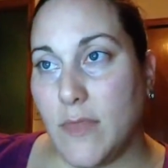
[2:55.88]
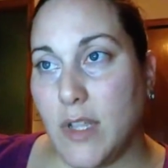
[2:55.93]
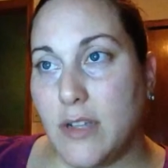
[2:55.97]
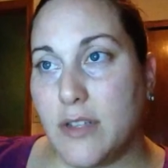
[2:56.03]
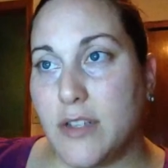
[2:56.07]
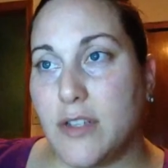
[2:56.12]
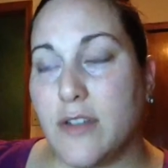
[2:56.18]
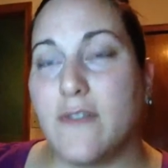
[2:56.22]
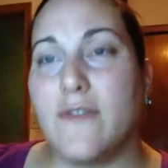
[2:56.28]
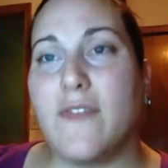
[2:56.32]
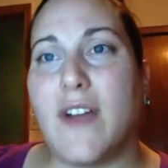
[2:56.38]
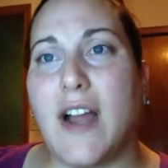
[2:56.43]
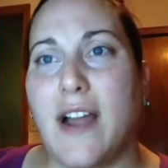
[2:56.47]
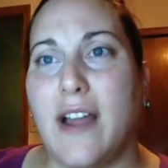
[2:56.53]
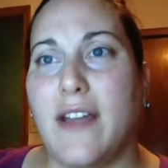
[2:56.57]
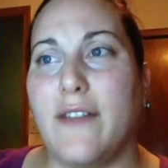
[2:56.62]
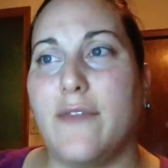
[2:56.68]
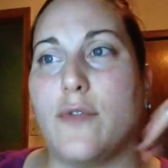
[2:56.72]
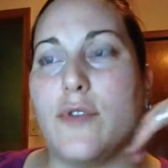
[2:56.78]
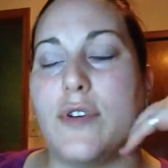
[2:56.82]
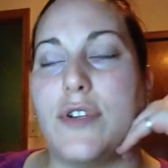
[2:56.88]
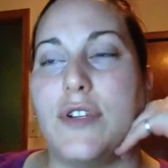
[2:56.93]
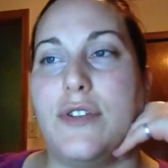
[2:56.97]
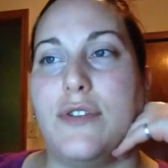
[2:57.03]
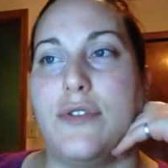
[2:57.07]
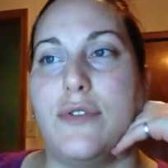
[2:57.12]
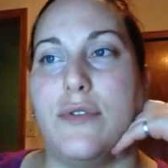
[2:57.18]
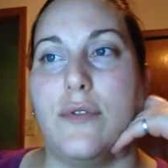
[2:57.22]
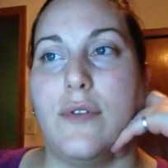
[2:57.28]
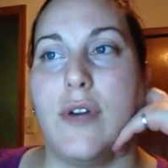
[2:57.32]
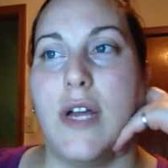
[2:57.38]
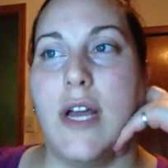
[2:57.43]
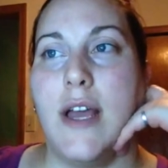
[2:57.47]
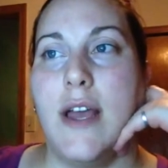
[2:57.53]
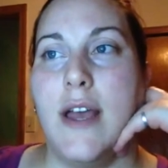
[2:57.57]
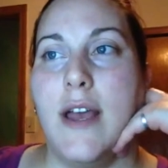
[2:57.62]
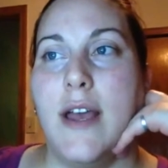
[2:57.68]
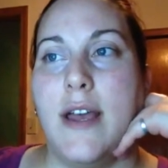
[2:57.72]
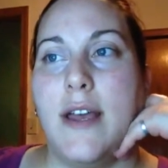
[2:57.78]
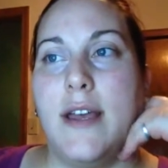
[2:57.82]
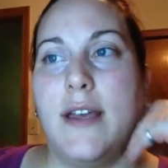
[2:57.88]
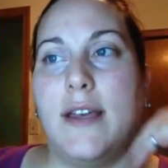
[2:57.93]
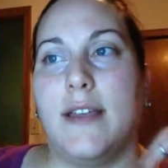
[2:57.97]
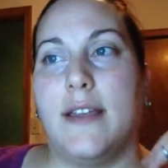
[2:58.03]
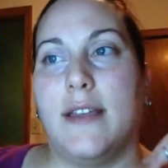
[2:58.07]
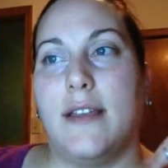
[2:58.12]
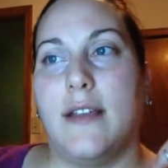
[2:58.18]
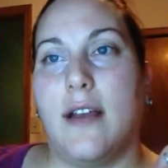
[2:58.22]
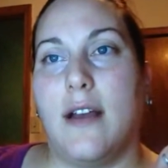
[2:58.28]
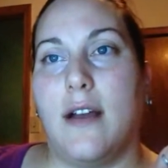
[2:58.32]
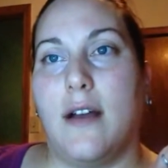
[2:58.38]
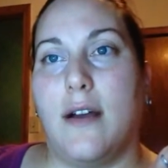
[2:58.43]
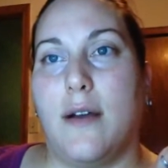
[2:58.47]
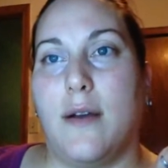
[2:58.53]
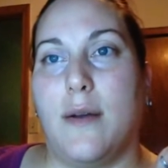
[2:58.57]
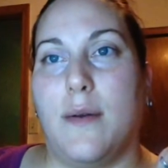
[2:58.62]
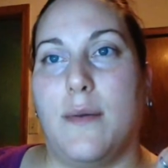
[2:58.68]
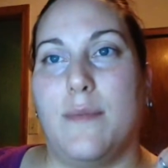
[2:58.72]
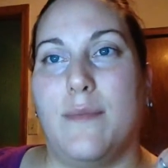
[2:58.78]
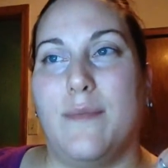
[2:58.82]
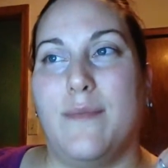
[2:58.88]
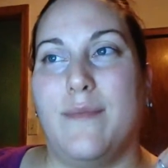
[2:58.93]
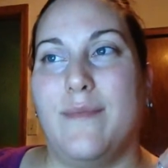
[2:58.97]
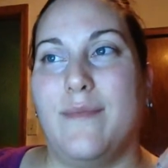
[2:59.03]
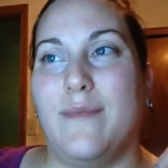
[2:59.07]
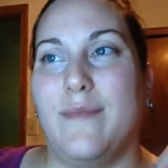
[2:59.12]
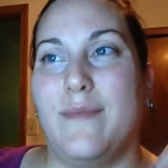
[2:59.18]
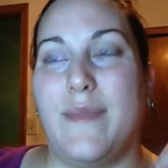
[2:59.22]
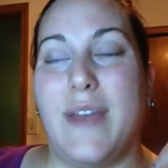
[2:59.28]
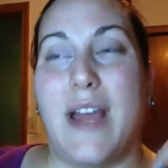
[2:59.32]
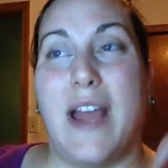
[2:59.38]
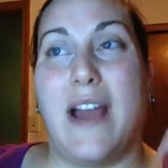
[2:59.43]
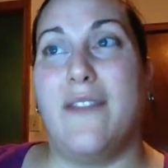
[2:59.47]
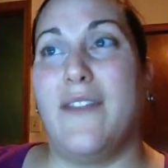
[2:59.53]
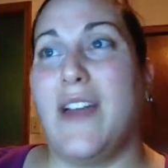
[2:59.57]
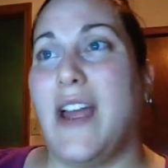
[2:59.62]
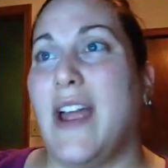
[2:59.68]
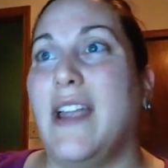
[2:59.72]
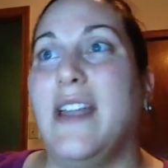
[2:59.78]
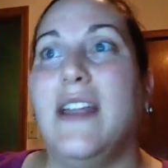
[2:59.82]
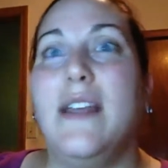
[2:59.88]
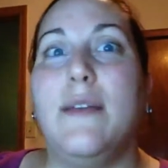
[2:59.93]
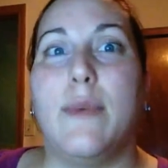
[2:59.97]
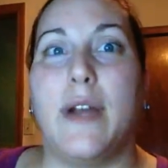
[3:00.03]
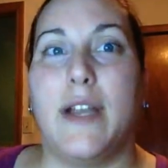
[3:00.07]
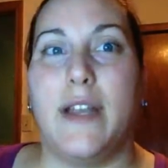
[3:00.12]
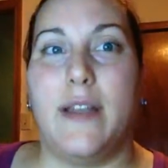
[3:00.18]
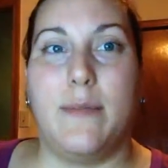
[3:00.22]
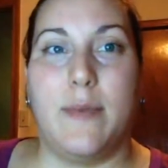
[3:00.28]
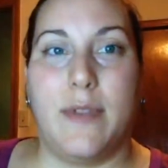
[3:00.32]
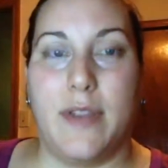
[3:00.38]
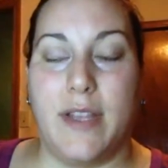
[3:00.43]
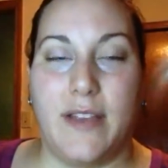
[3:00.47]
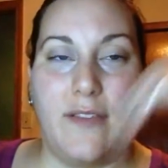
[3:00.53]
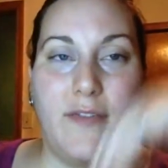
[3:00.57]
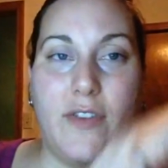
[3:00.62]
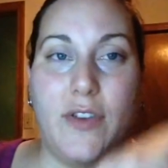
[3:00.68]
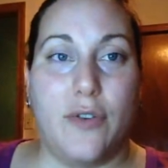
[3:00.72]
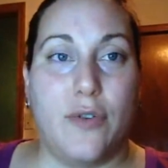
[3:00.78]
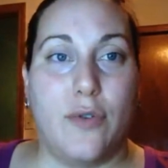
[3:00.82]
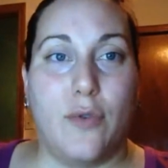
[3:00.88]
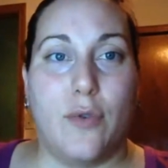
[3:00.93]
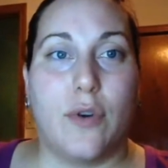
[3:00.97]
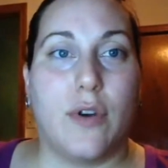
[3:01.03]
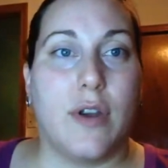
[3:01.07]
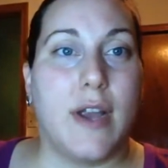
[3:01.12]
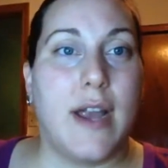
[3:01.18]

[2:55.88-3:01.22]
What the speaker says: survive or to have anybody believe you or